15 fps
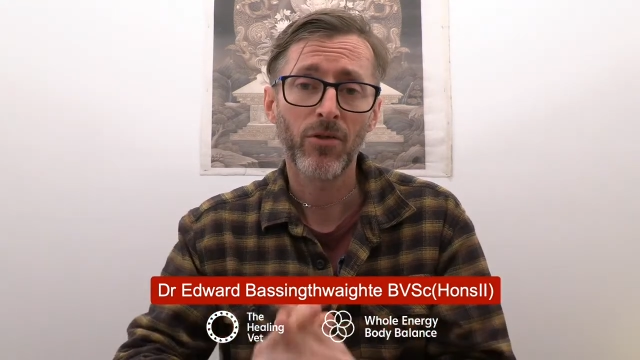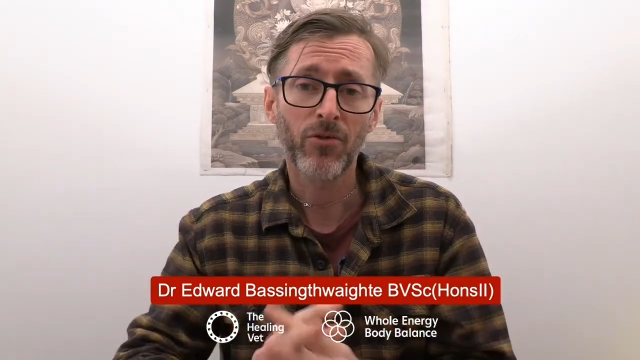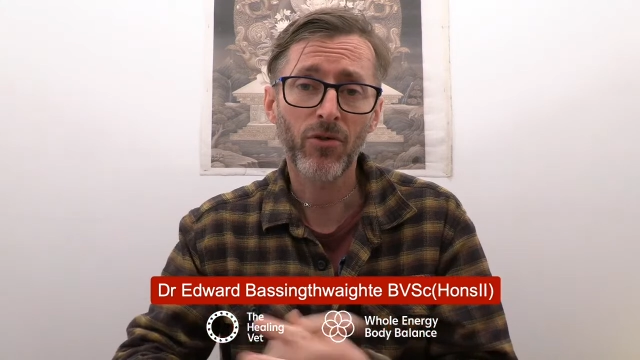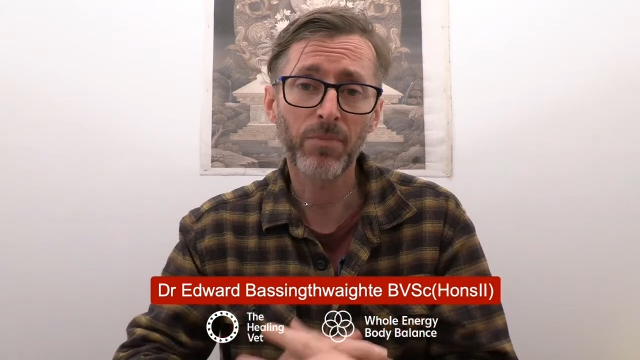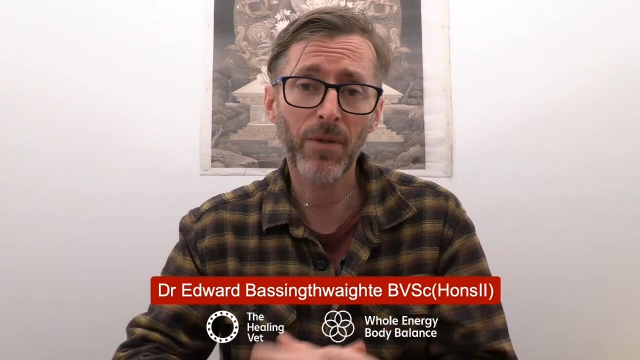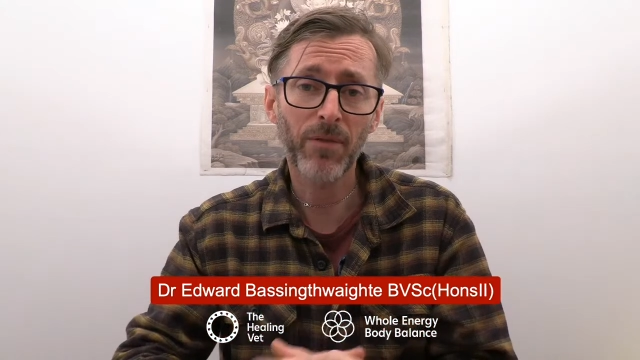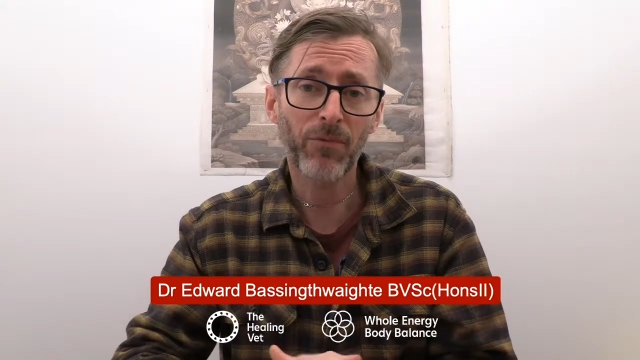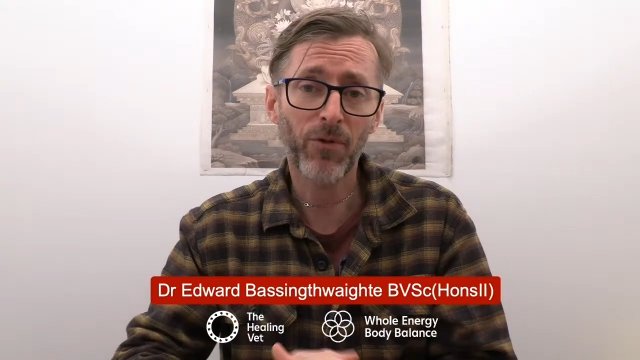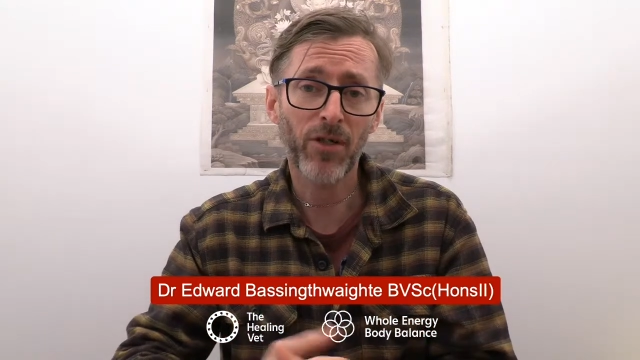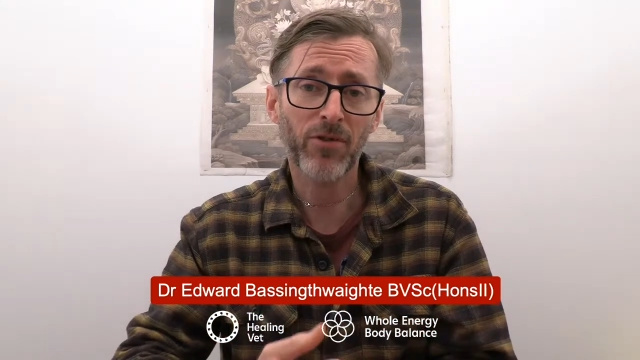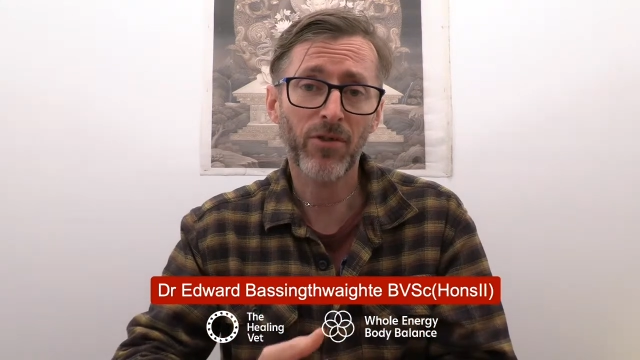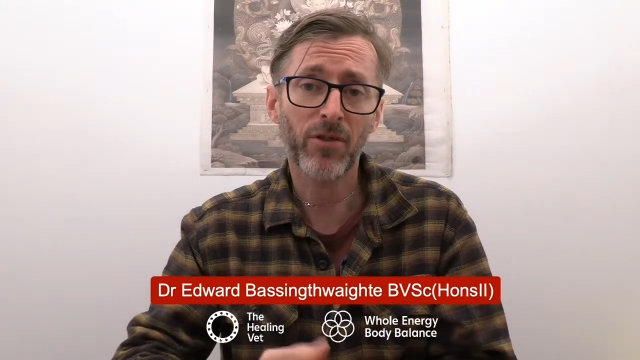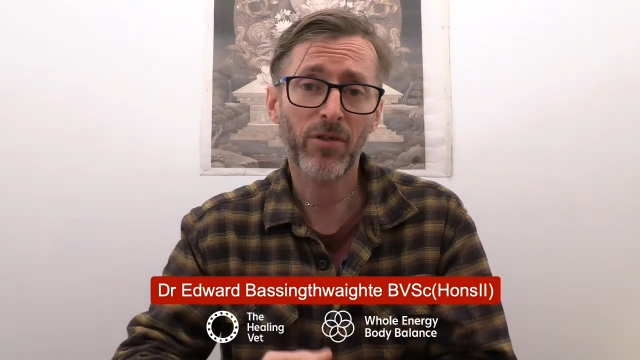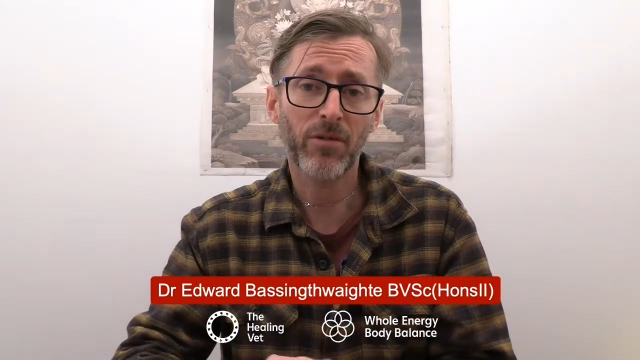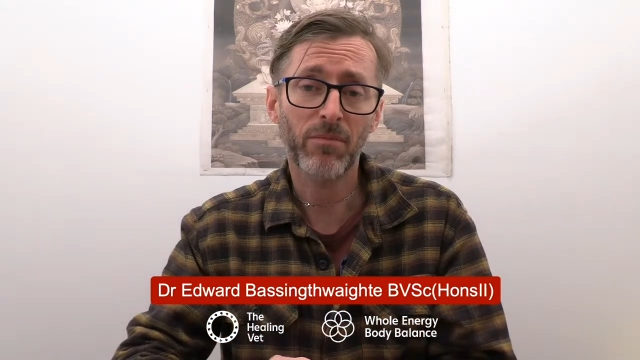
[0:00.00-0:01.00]
You should be
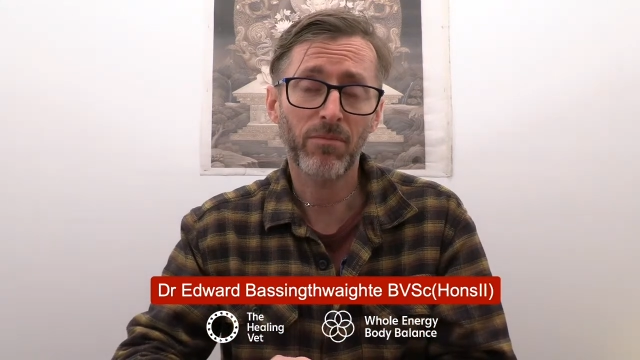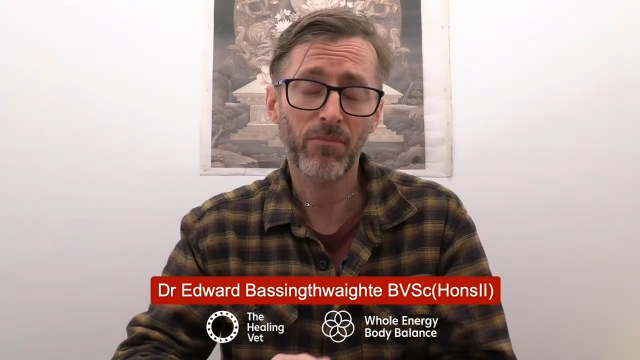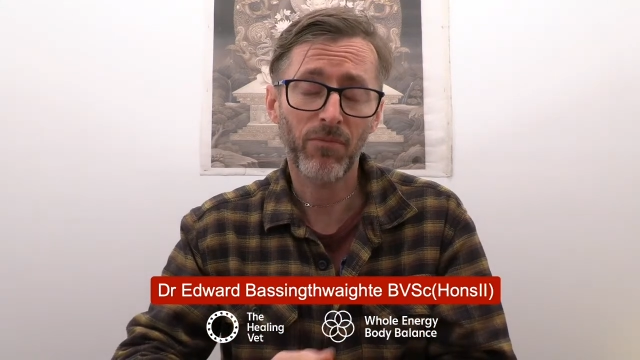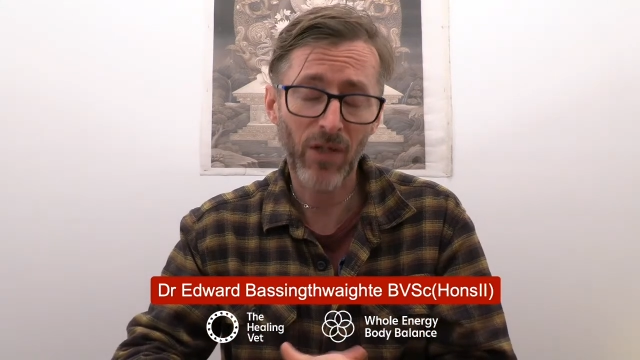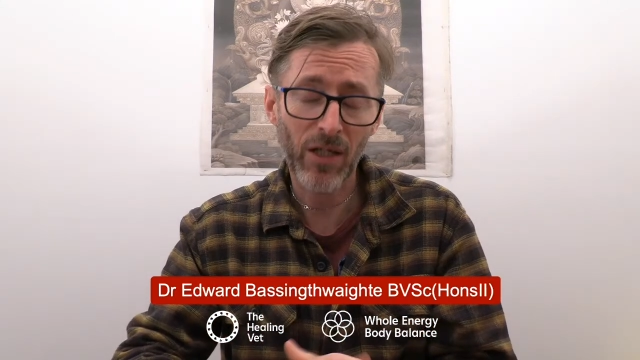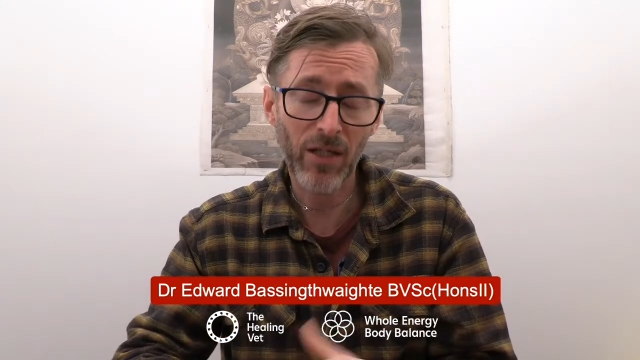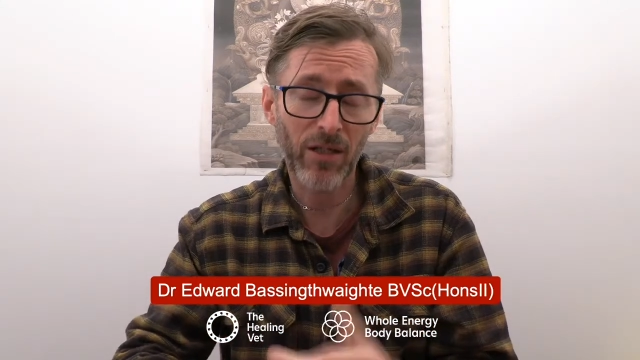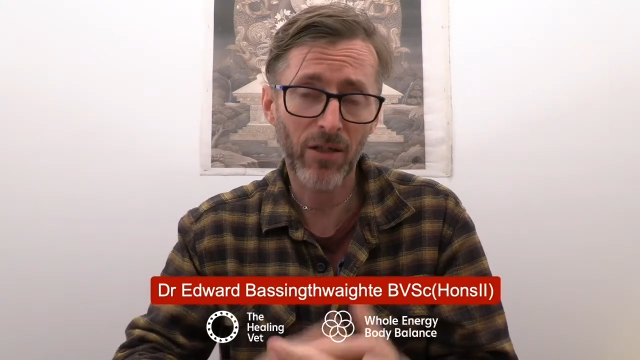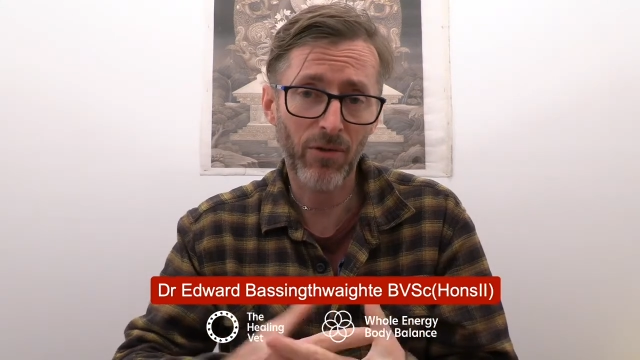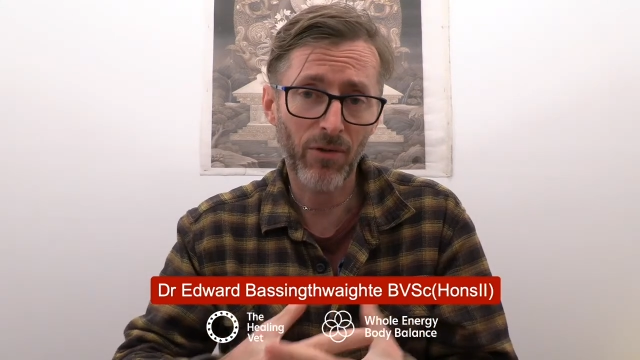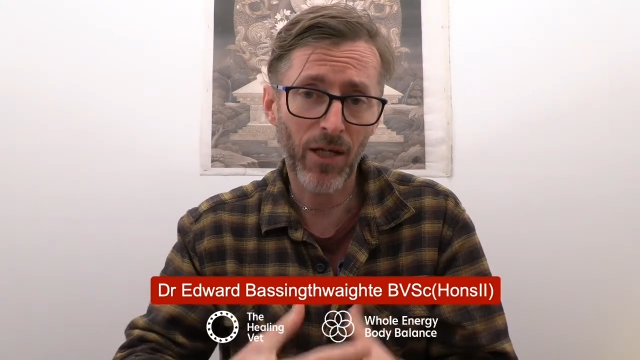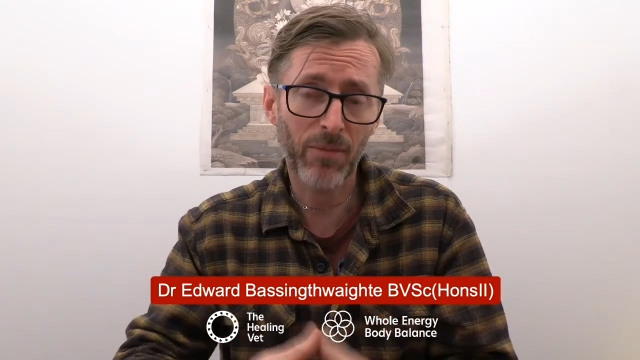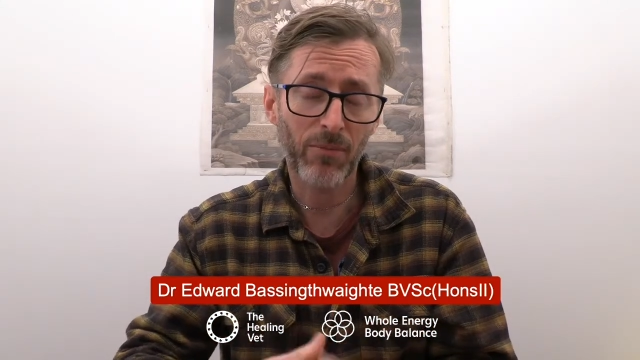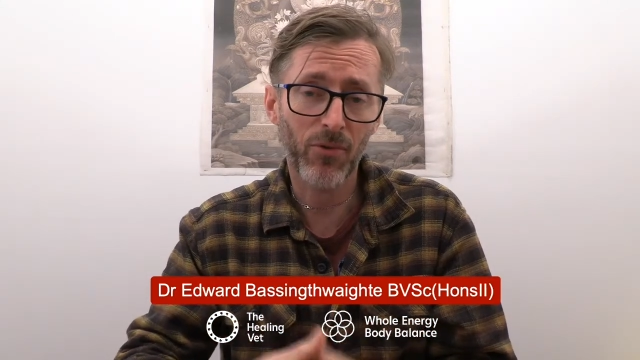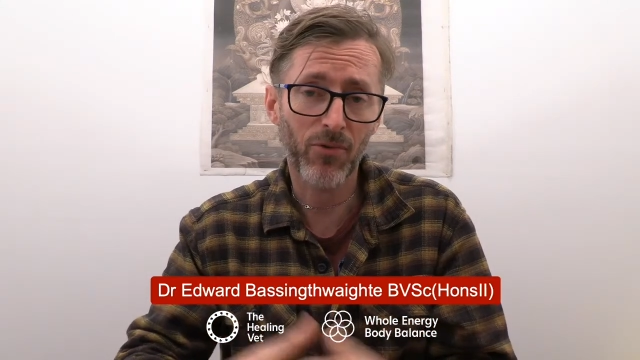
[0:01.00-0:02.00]
feeding
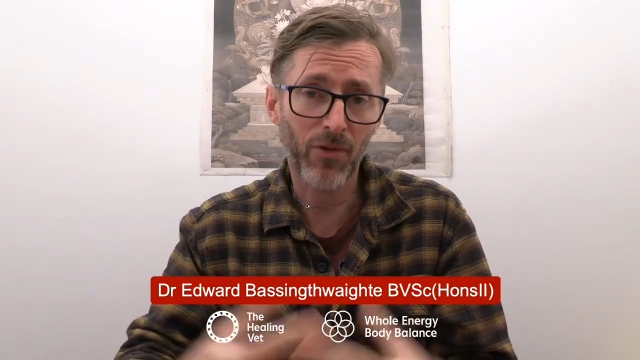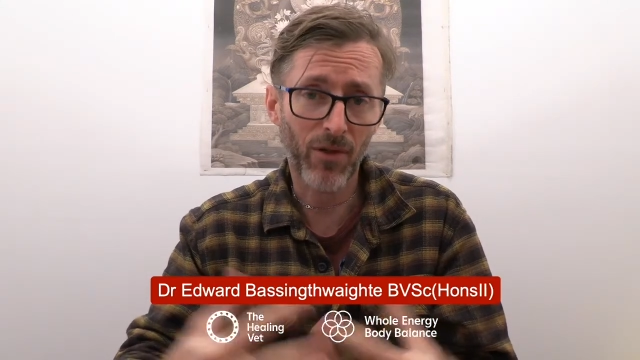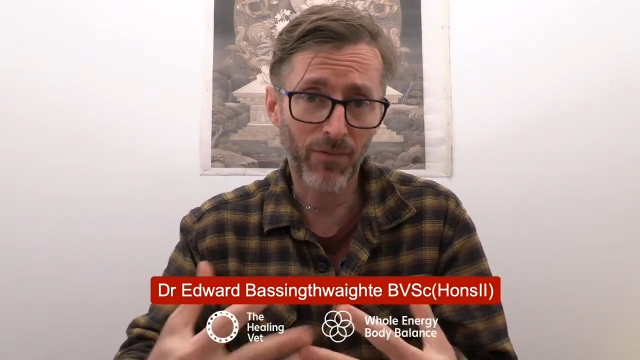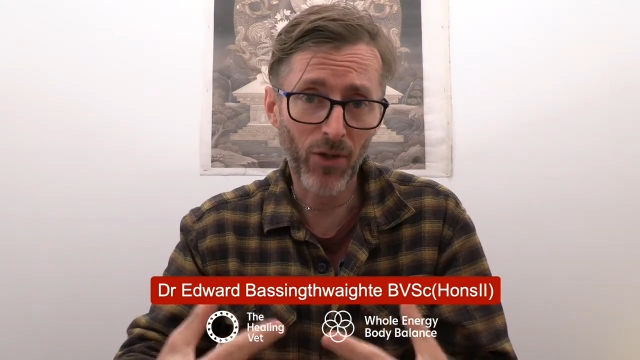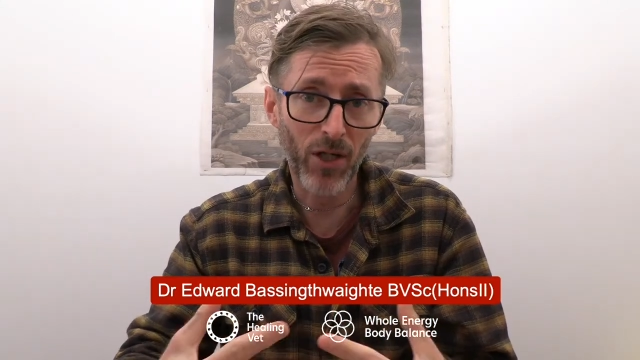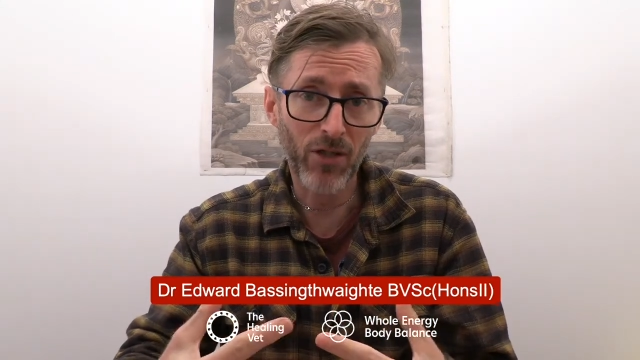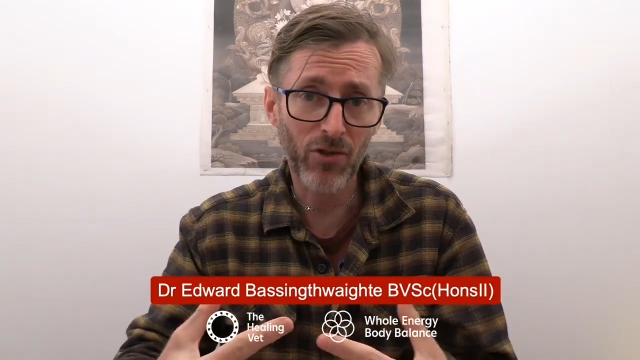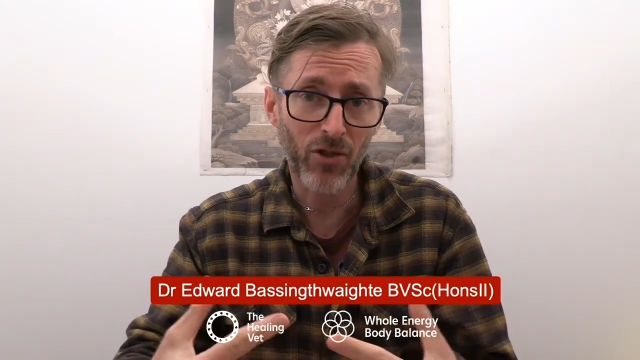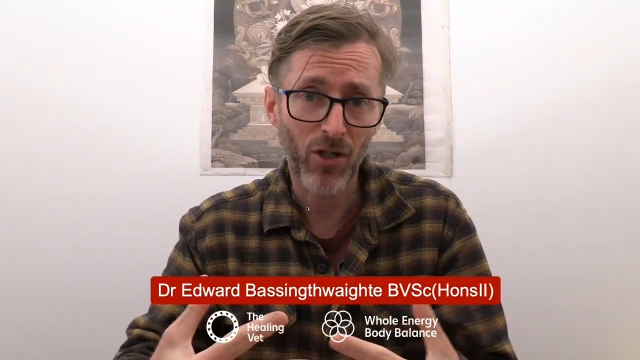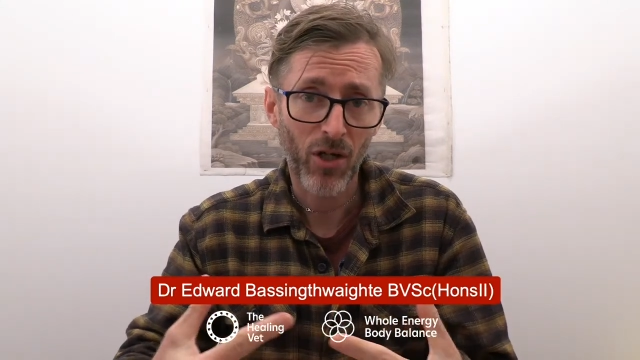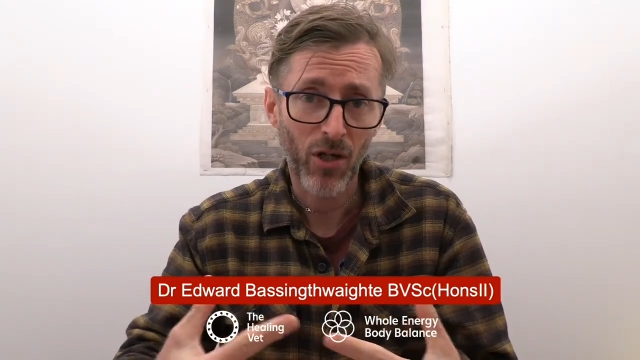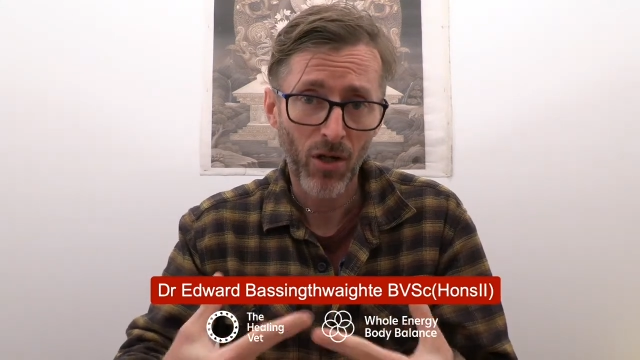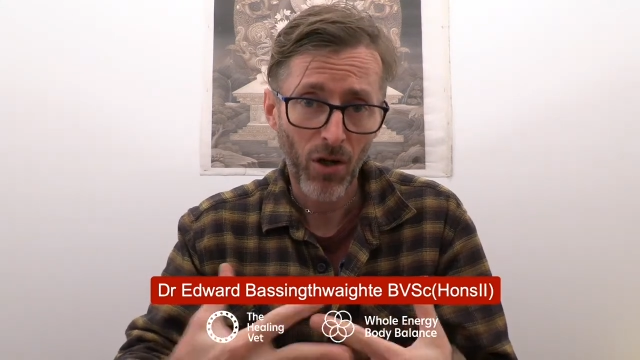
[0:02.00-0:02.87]
your animals a fresh,